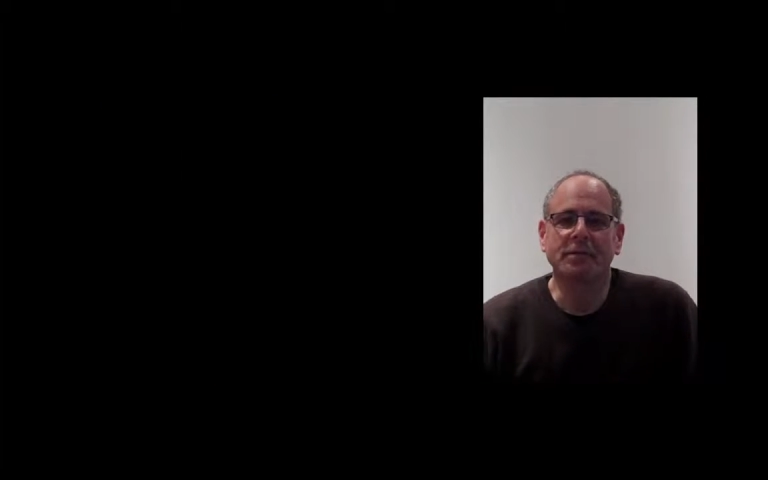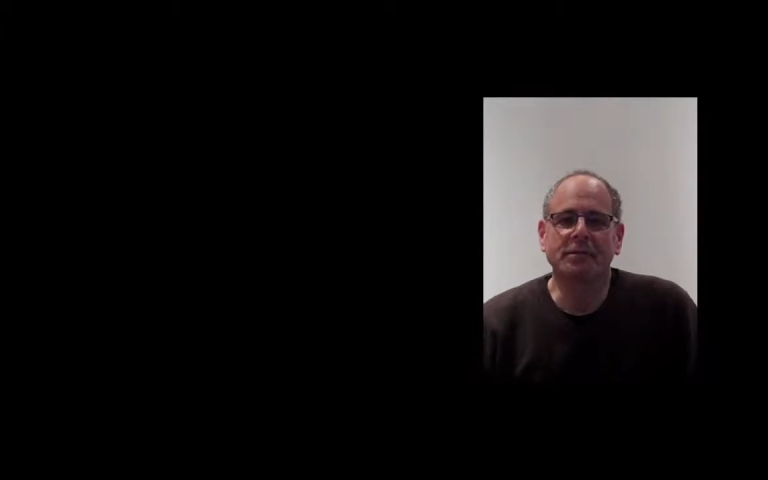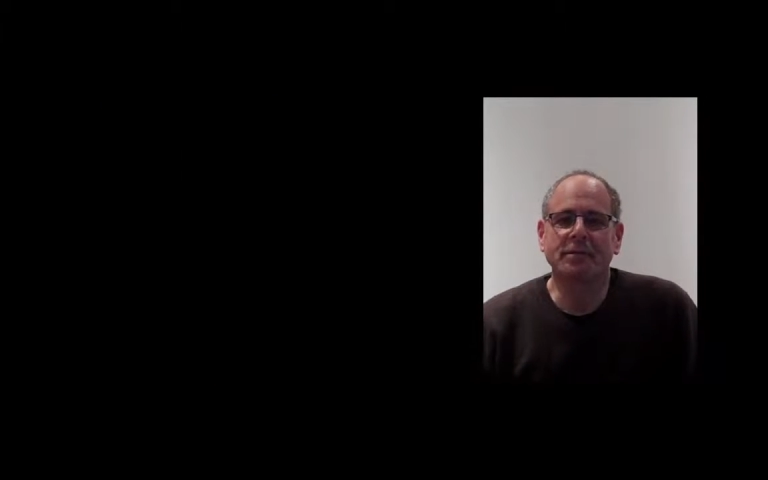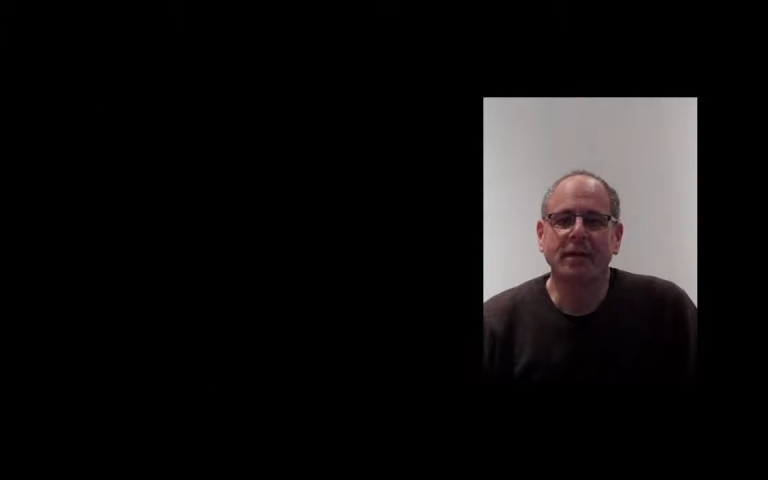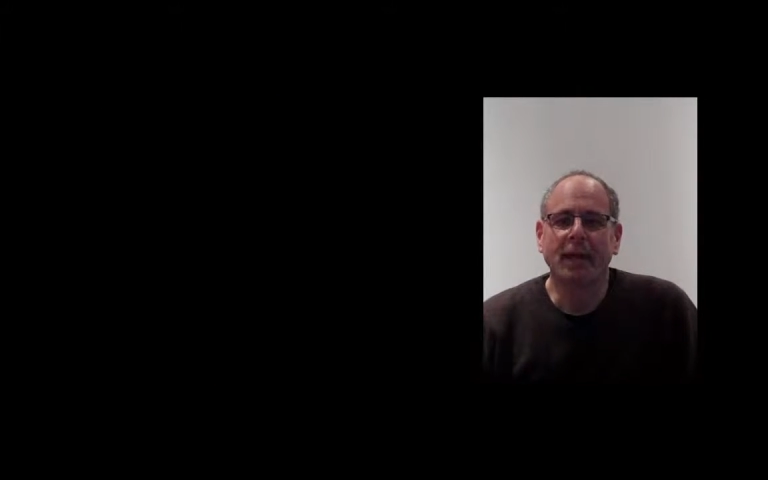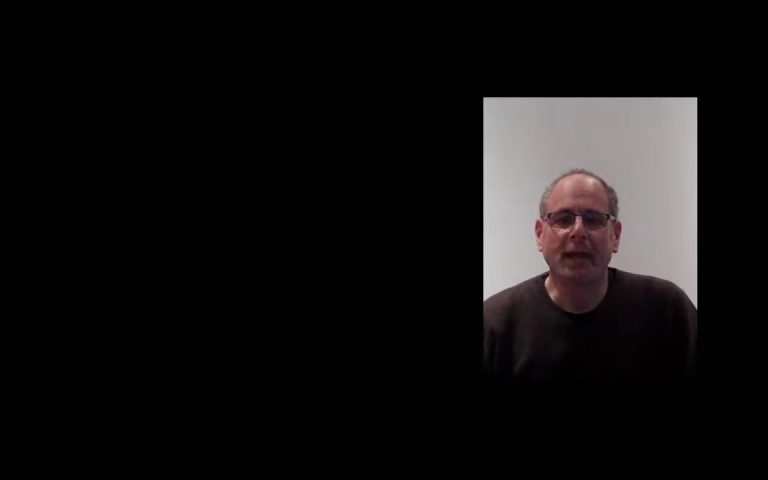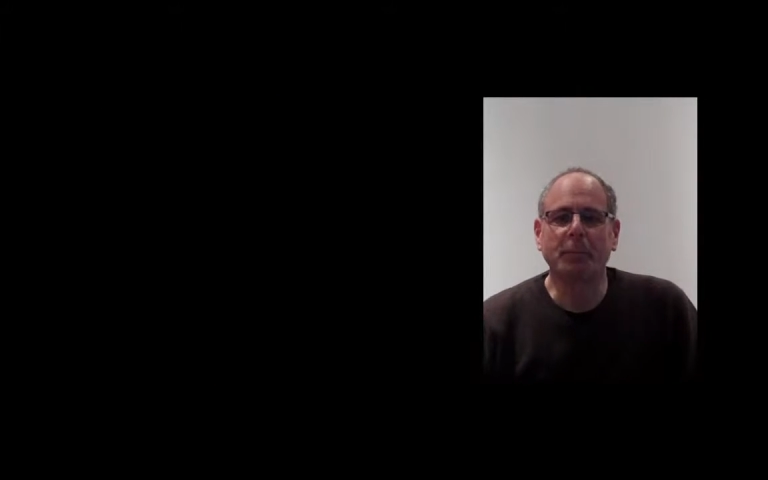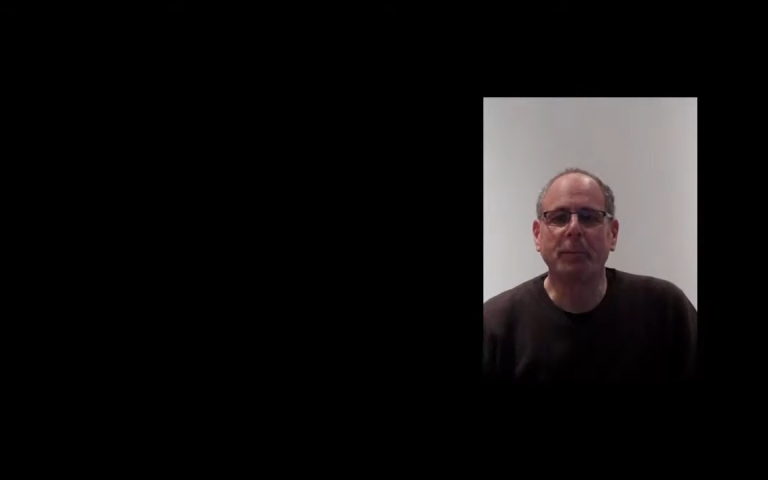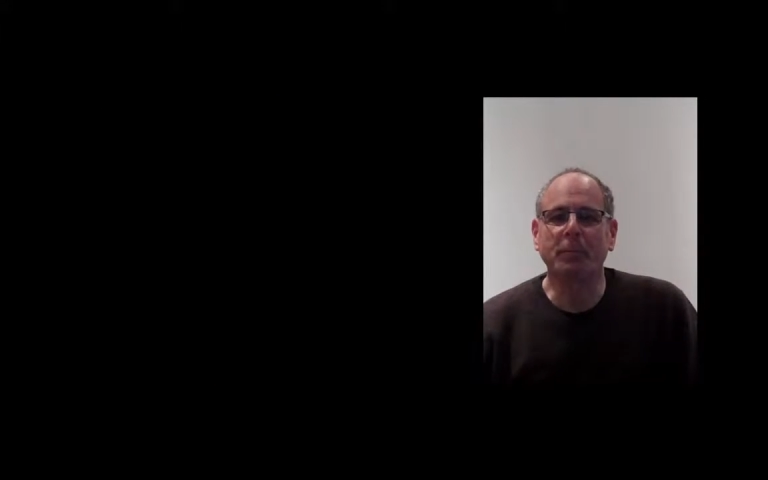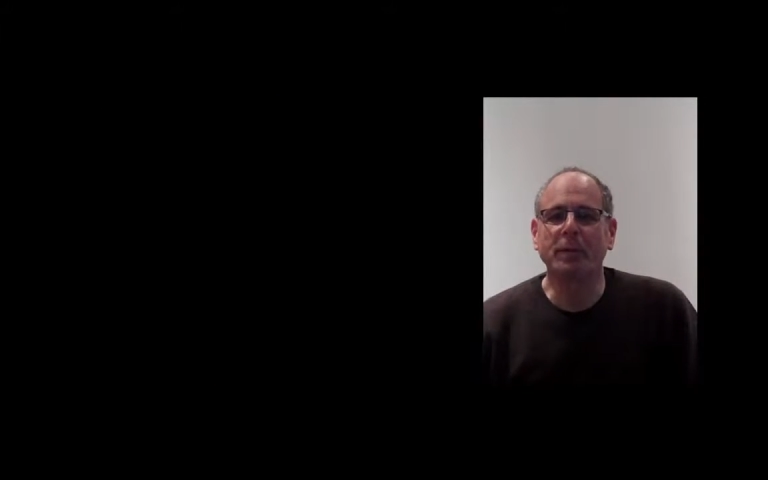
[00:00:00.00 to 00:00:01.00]
It's
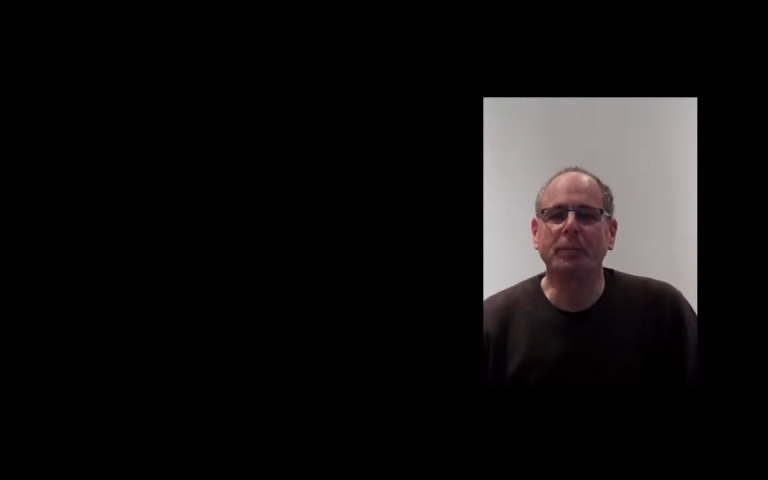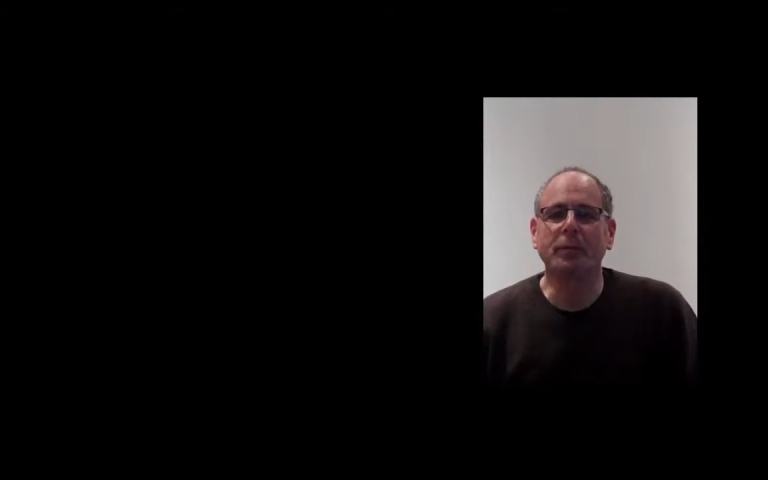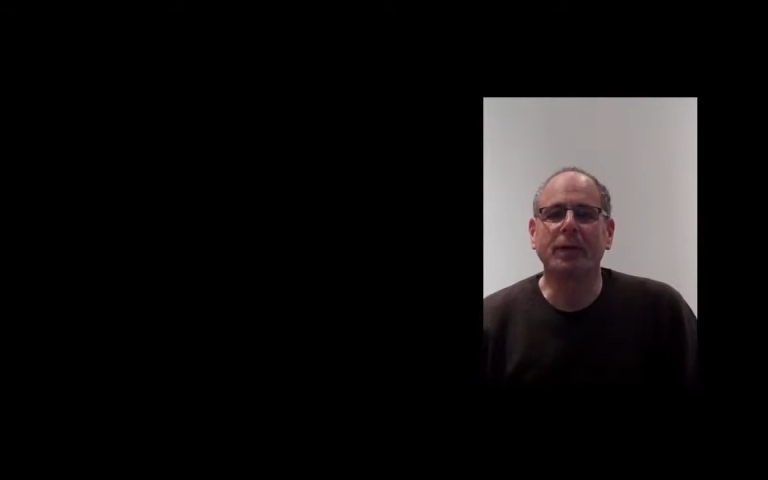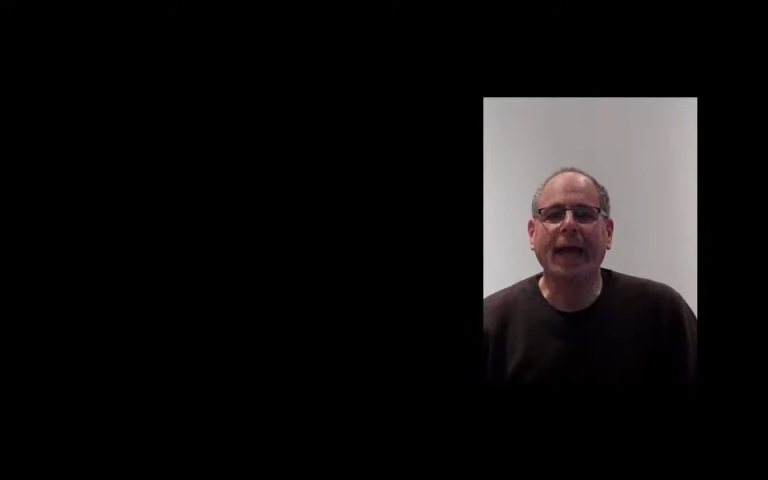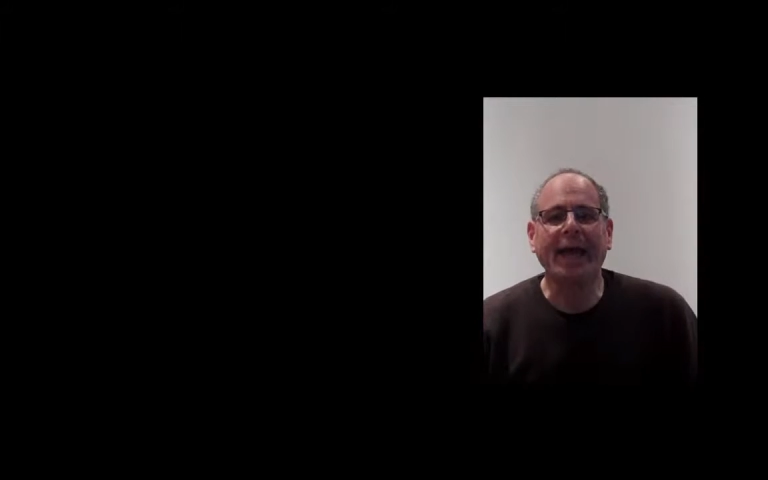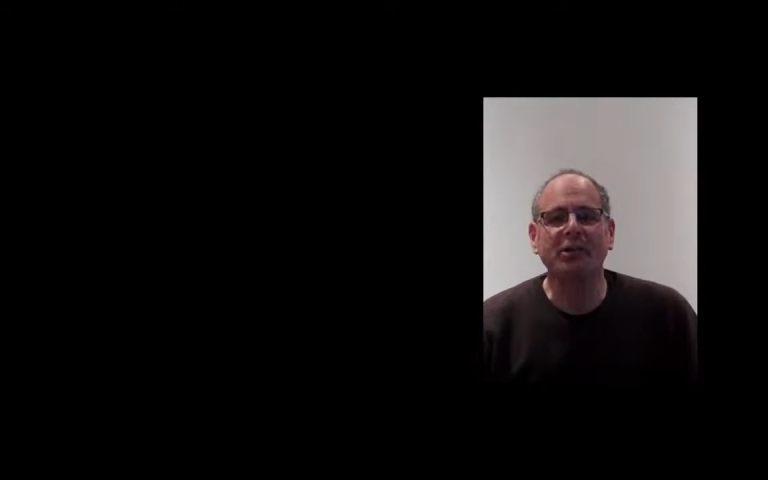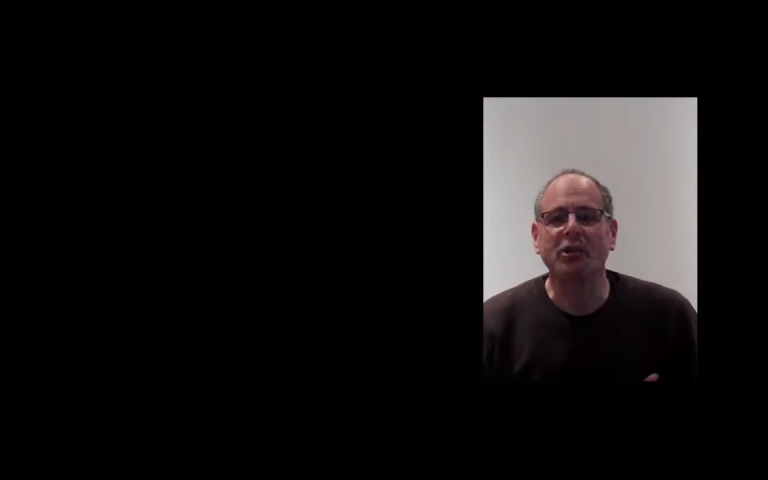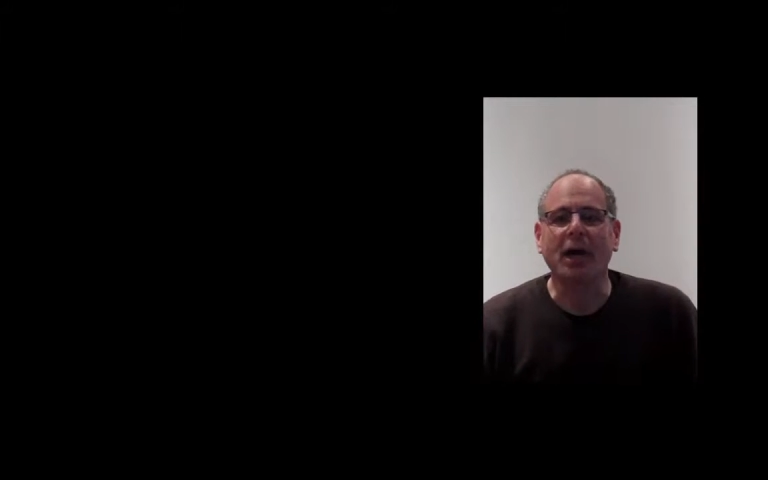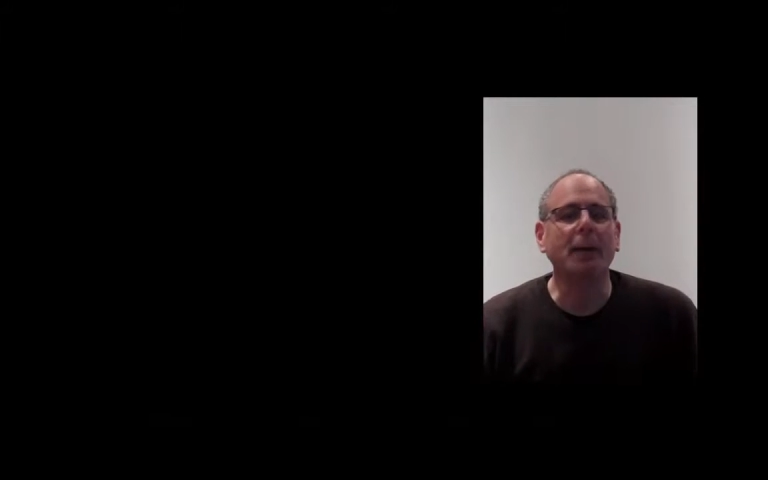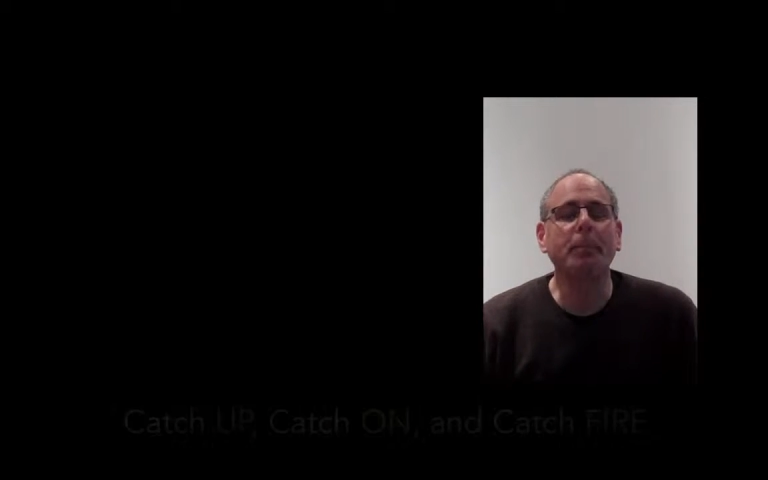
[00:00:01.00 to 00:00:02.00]
helping people
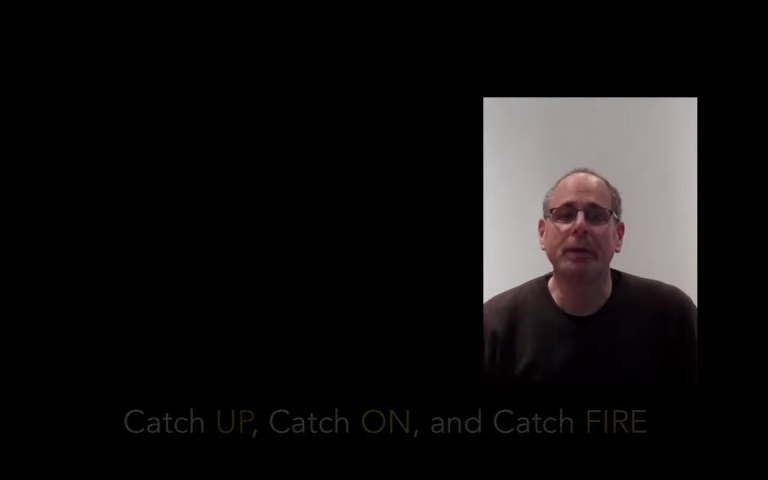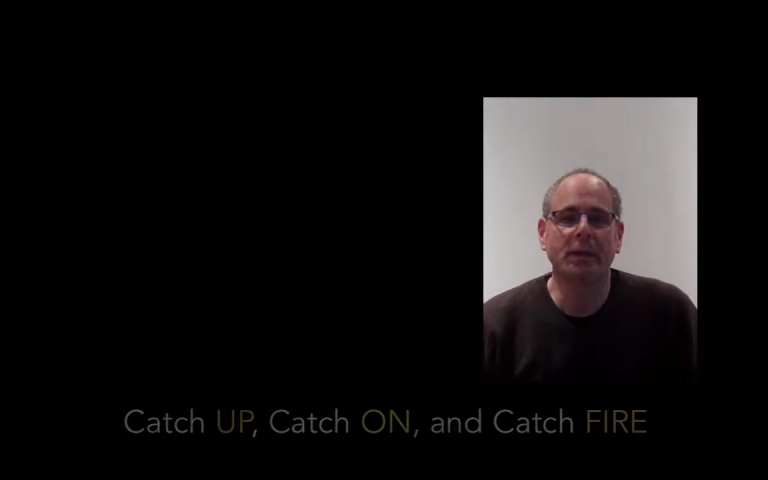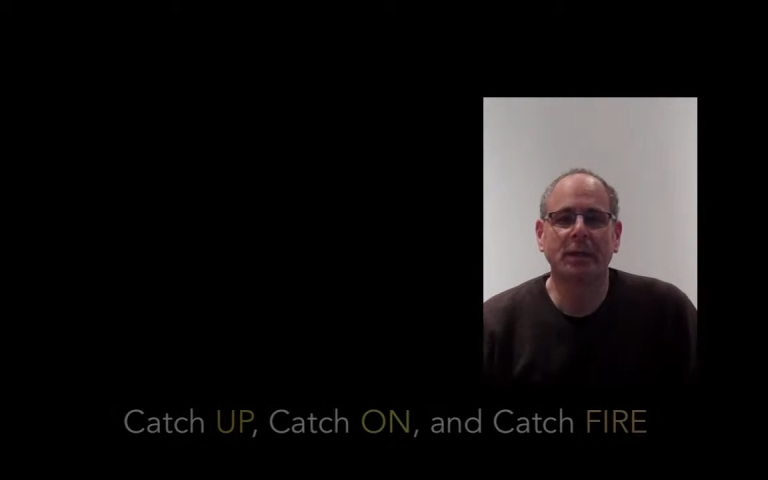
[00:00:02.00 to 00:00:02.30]
catch up